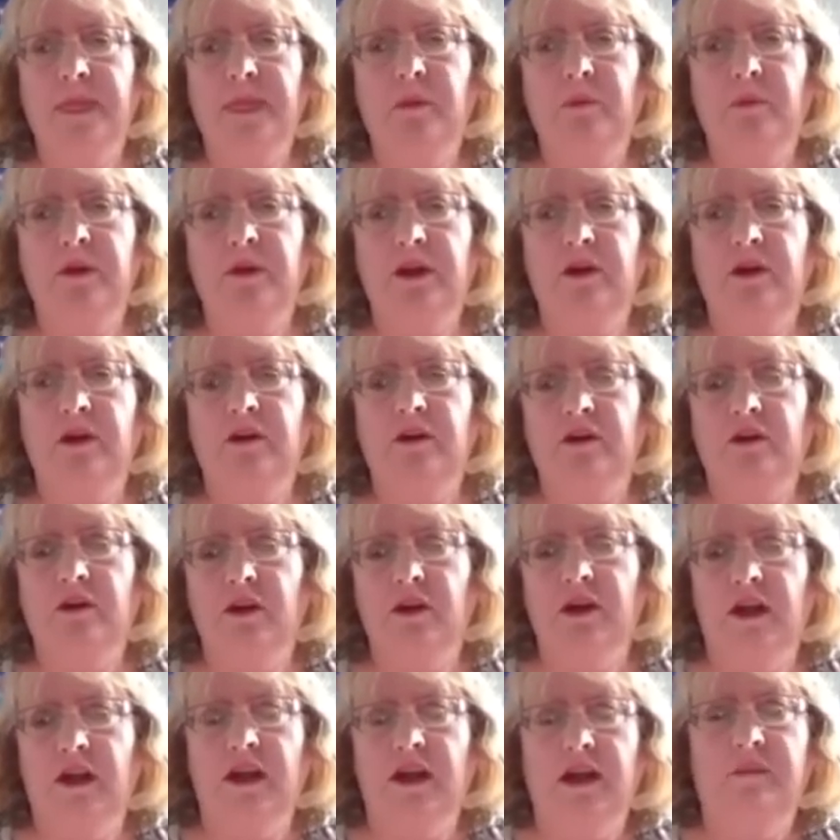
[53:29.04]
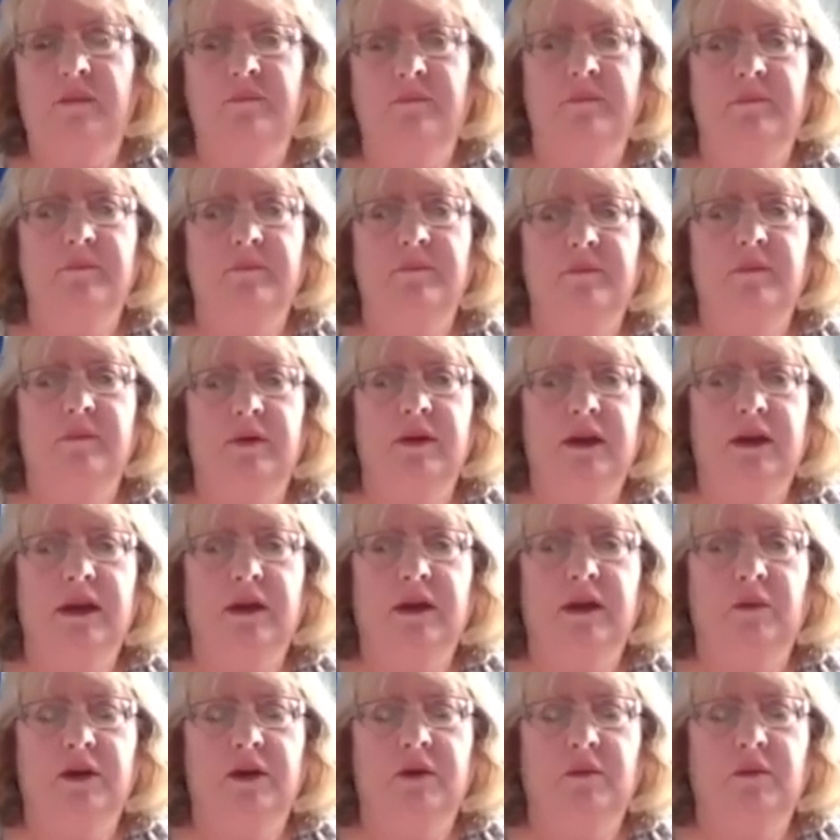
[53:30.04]
we are,
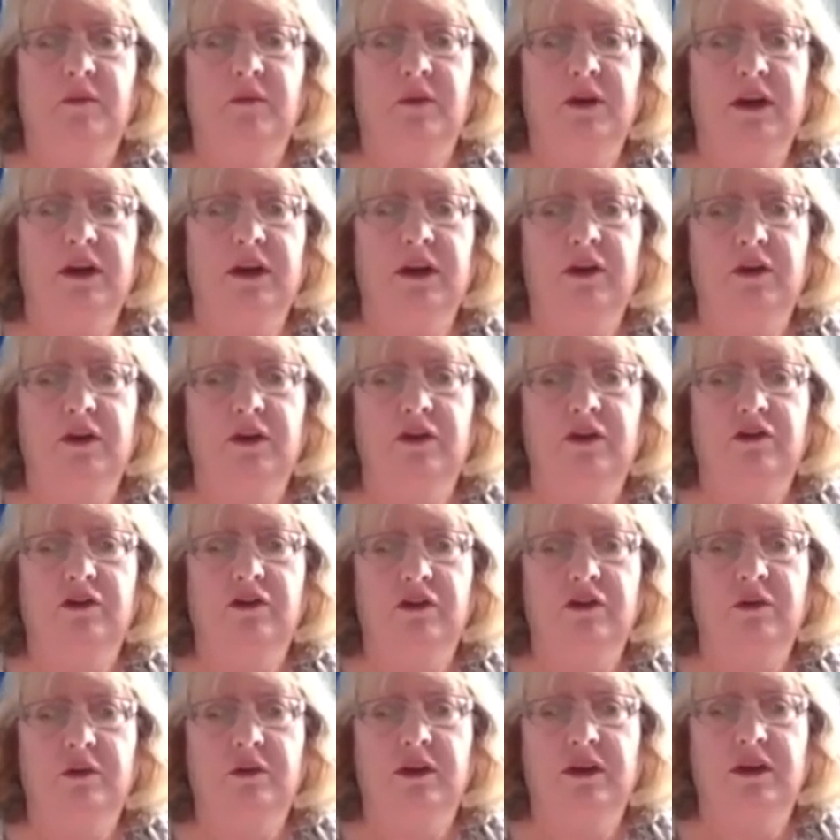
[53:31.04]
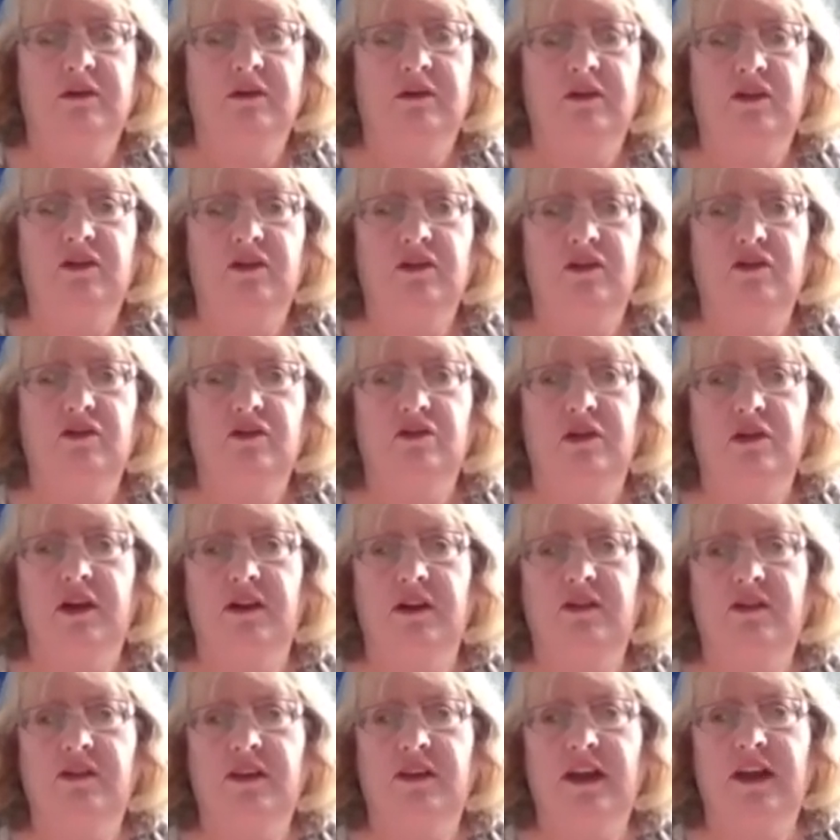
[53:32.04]
what I'm going to do here is just try
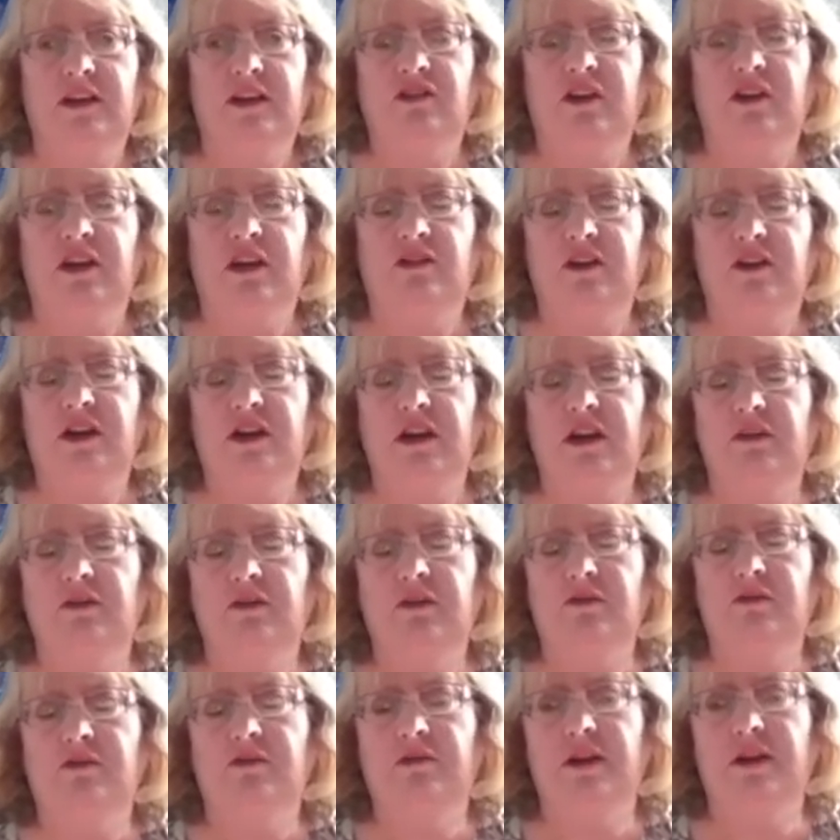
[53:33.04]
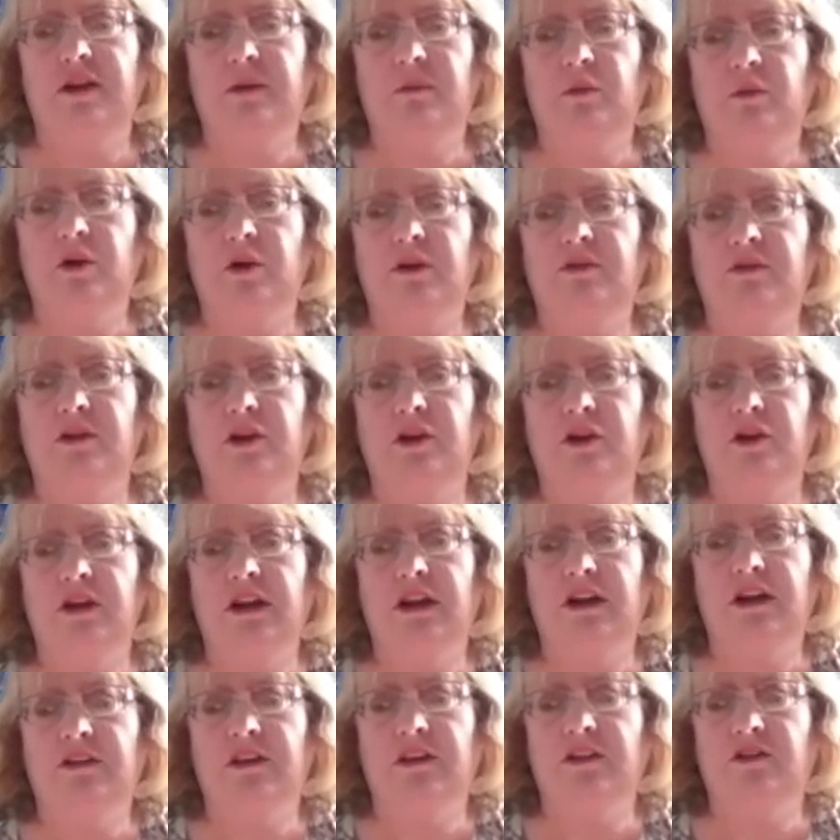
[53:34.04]
and sketch out a kind of a framework for
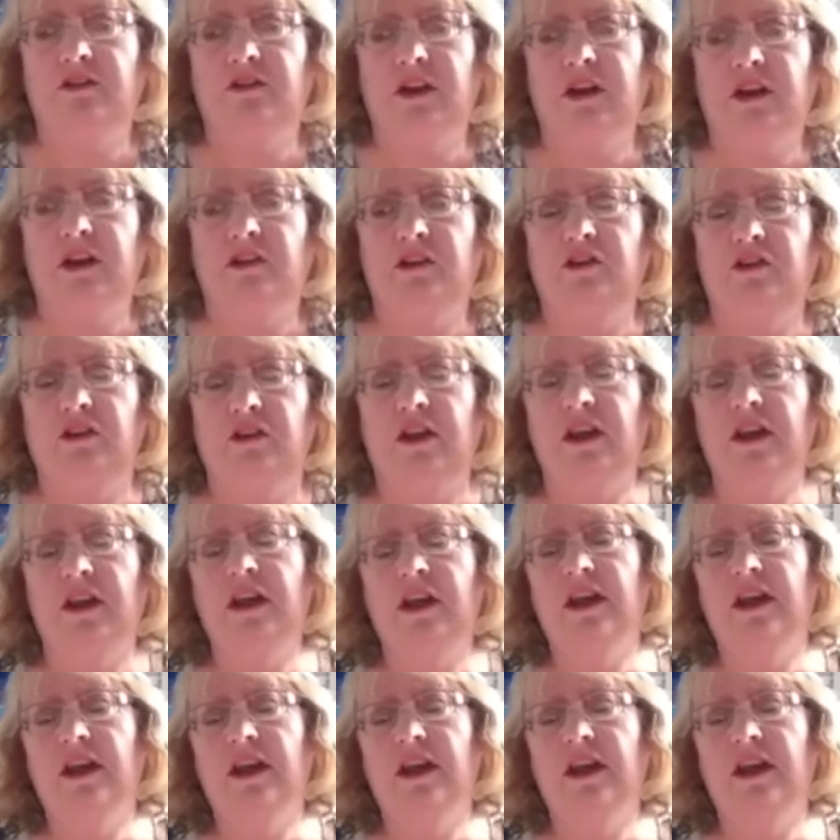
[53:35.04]
looking at education